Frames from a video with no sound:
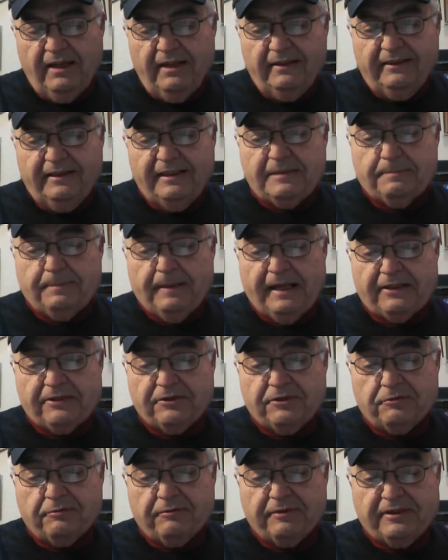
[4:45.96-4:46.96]

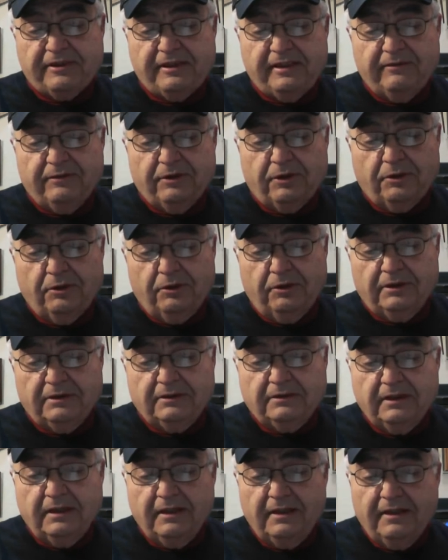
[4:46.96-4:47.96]
Dispatchers received a
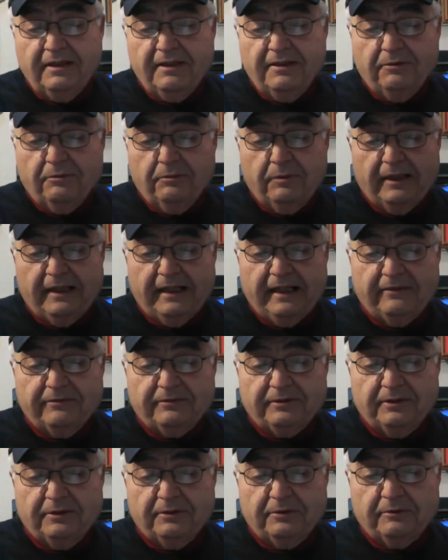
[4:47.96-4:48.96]
call one
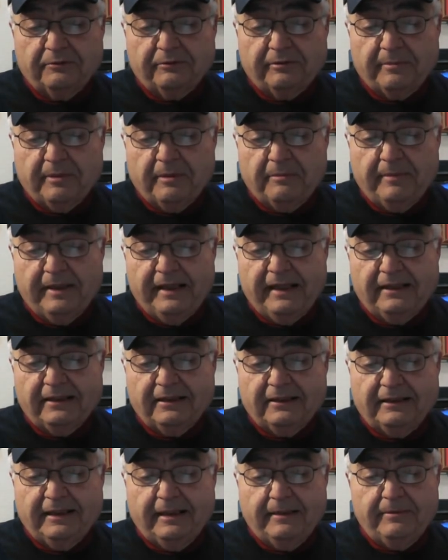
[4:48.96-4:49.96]
afternoon from a man
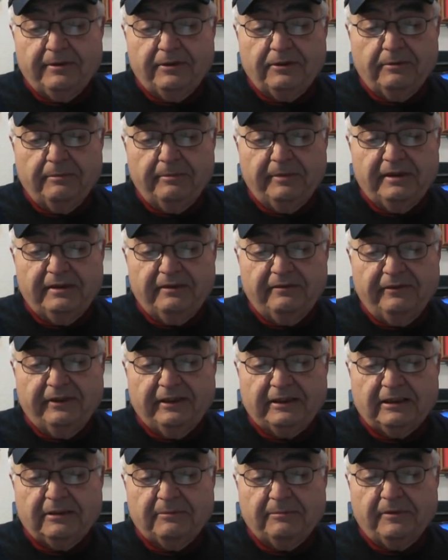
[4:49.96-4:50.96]
claiming to be the
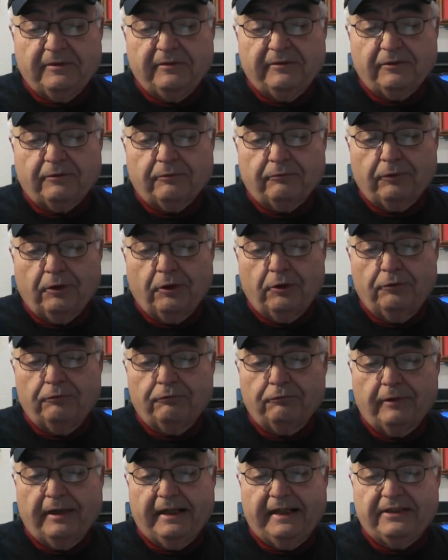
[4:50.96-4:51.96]
victim of a road
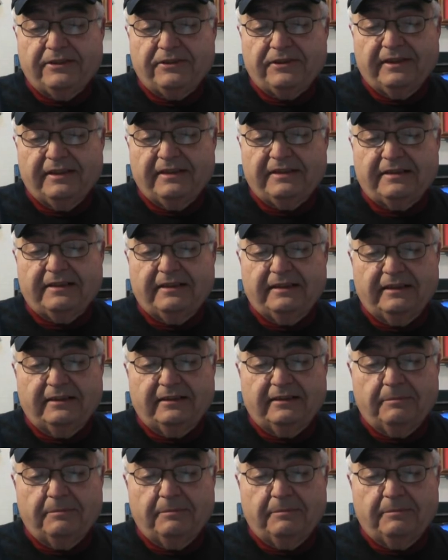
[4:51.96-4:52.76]
rage incident.